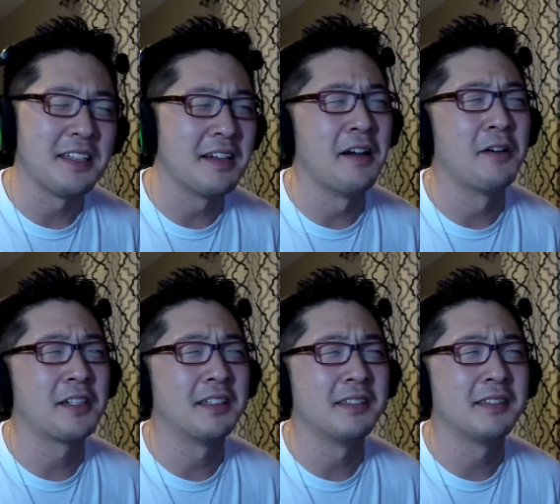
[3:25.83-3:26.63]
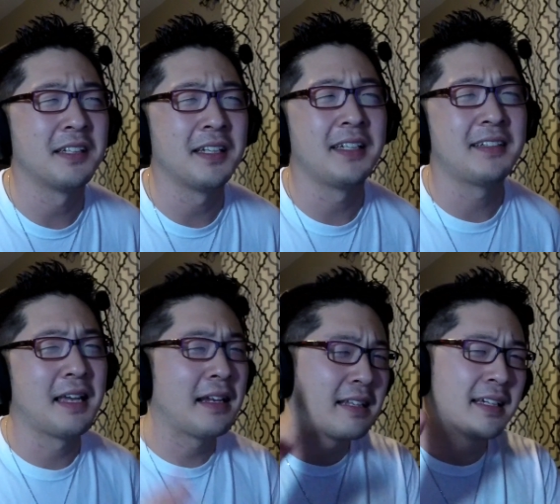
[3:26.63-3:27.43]
you know, because
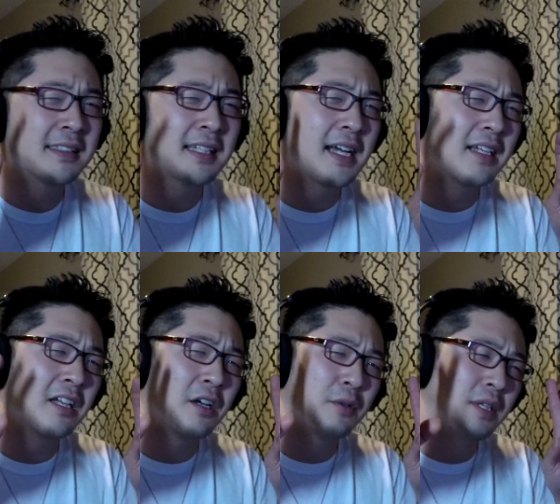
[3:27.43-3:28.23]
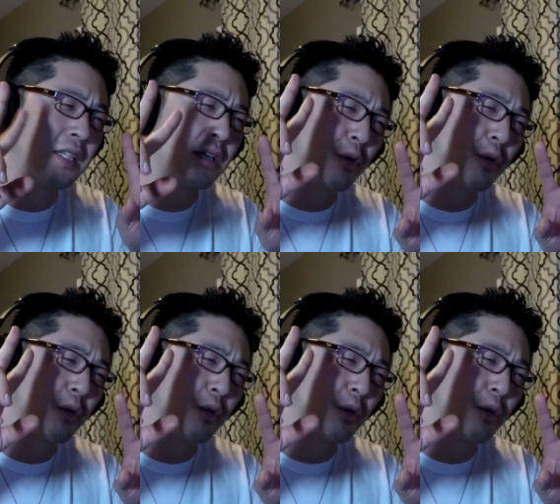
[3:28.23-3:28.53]
it does kind of go with the